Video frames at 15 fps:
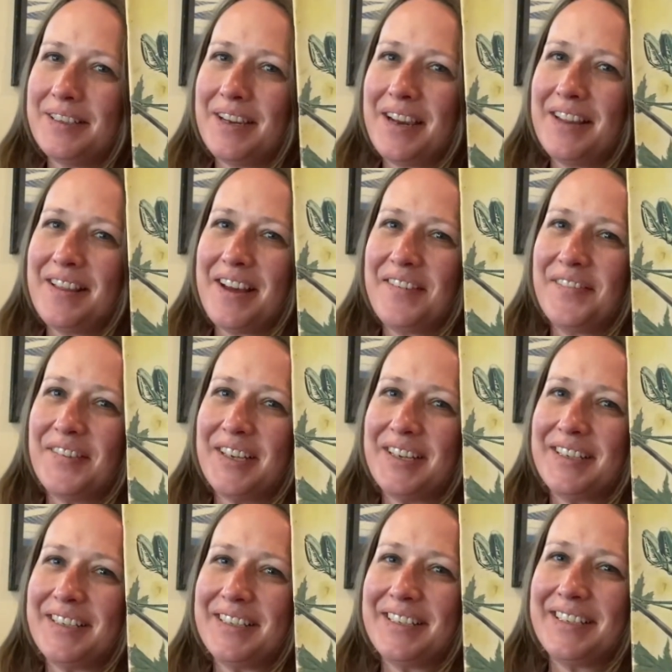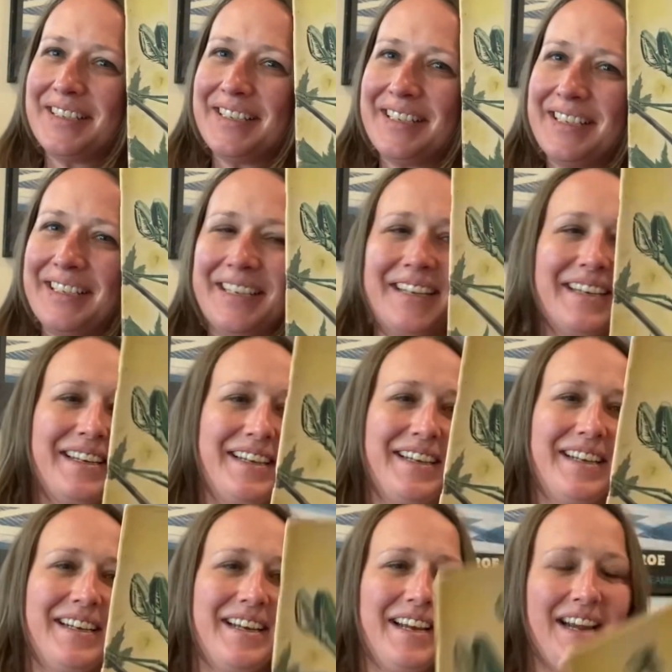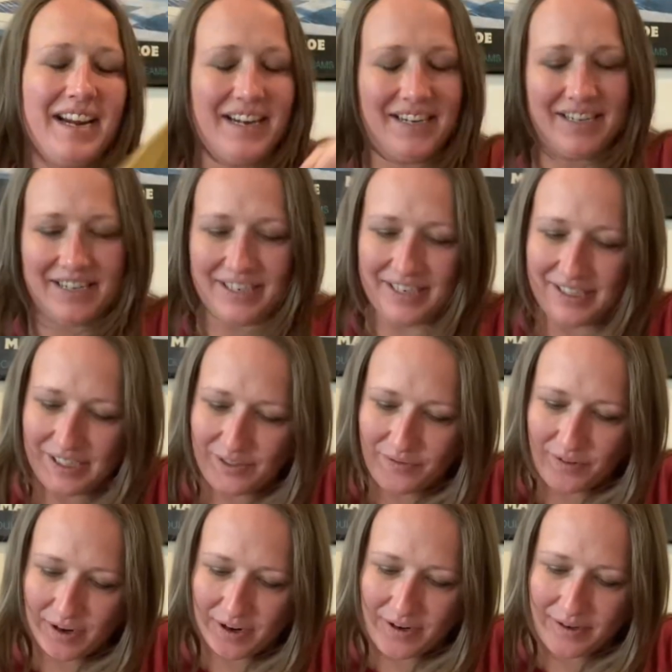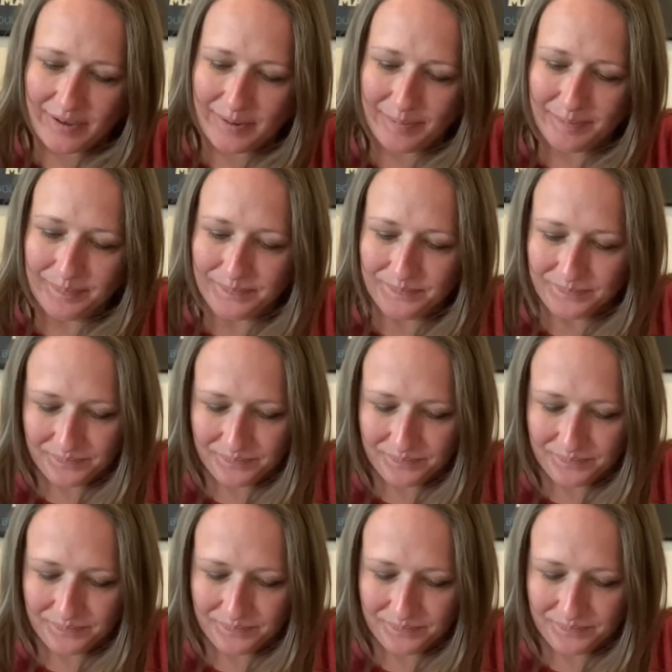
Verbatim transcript: I love it. And it is from